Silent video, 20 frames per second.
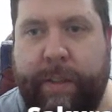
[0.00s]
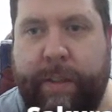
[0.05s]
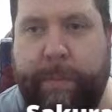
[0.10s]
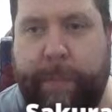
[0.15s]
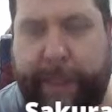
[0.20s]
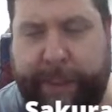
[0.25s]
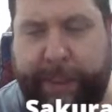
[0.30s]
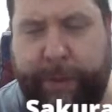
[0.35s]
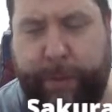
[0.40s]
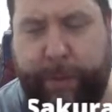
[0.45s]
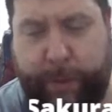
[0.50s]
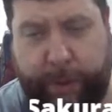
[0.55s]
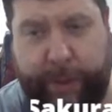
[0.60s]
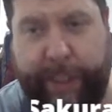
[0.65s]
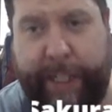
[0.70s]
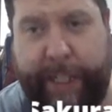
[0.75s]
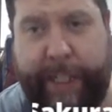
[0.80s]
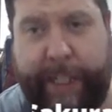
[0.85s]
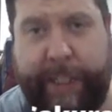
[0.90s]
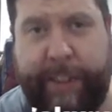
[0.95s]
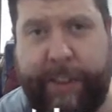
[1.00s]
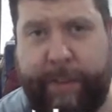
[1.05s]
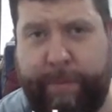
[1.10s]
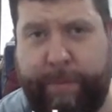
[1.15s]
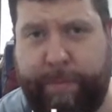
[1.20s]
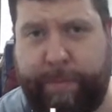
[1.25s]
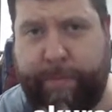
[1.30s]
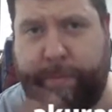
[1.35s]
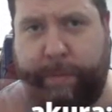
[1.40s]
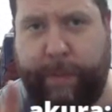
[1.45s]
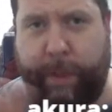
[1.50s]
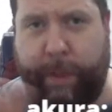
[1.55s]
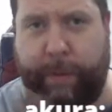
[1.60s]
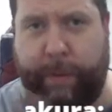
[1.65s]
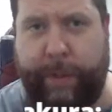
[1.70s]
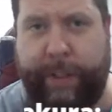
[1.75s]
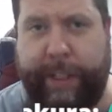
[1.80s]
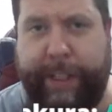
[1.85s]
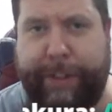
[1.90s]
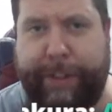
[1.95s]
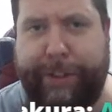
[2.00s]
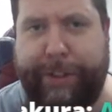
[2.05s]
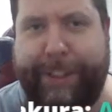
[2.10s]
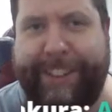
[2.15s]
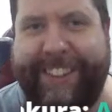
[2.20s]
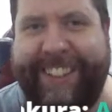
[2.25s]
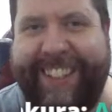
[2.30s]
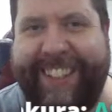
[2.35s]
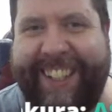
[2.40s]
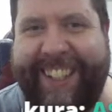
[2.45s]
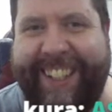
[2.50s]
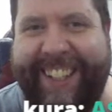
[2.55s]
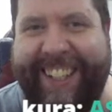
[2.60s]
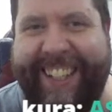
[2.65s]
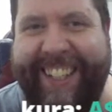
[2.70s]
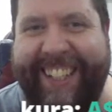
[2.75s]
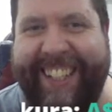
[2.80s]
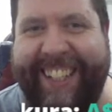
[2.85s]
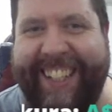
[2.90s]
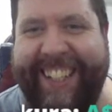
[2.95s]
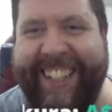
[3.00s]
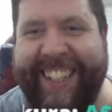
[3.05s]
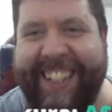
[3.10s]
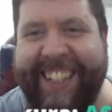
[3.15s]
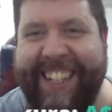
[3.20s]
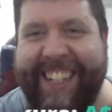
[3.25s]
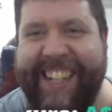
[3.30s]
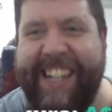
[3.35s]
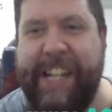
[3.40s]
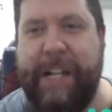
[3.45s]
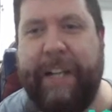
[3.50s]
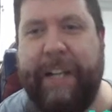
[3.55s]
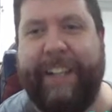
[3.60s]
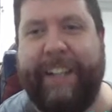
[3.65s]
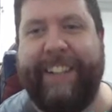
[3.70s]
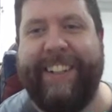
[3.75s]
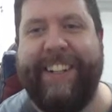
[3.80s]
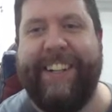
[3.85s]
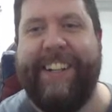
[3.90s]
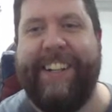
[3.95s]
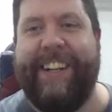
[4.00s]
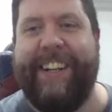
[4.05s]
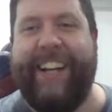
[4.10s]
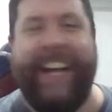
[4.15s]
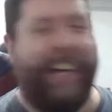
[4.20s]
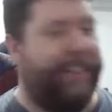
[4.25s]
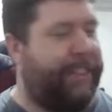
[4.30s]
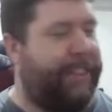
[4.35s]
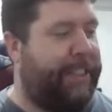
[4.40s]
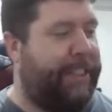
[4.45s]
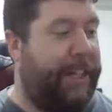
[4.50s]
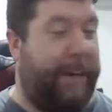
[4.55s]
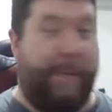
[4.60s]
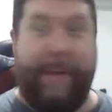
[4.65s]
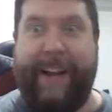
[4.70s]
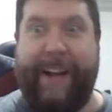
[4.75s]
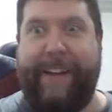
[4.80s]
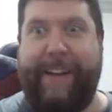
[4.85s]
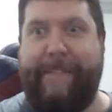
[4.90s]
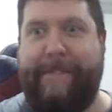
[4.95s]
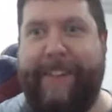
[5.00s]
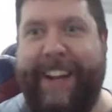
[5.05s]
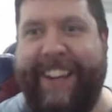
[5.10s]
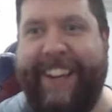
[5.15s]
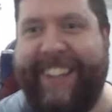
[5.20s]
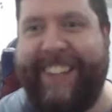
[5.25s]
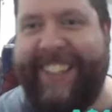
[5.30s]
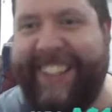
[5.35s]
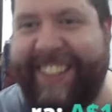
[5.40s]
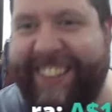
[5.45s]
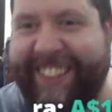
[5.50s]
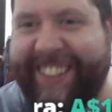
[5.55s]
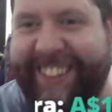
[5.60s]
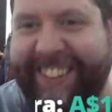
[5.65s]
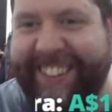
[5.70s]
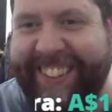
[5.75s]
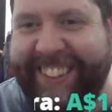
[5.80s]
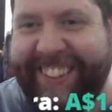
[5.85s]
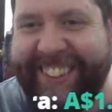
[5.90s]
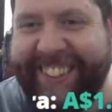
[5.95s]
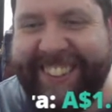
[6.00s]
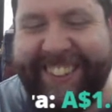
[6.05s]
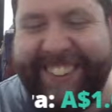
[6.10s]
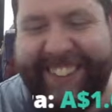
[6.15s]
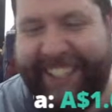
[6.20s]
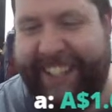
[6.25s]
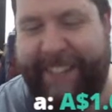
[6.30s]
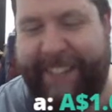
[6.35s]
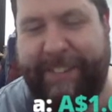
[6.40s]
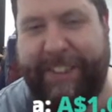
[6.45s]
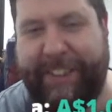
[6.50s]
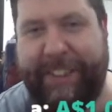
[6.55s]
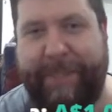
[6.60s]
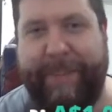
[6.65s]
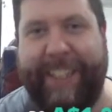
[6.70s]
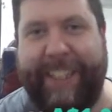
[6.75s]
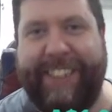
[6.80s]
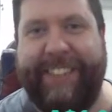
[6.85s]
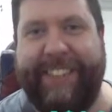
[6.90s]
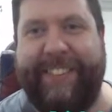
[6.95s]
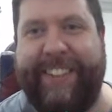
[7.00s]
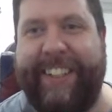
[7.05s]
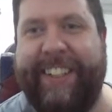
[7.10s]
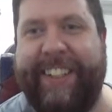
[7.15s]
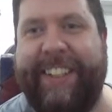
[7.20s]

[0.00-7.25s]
Beast Wars, that is. I'm not really interested in anything else that you may have found in the closet. No, I'm just messing with you.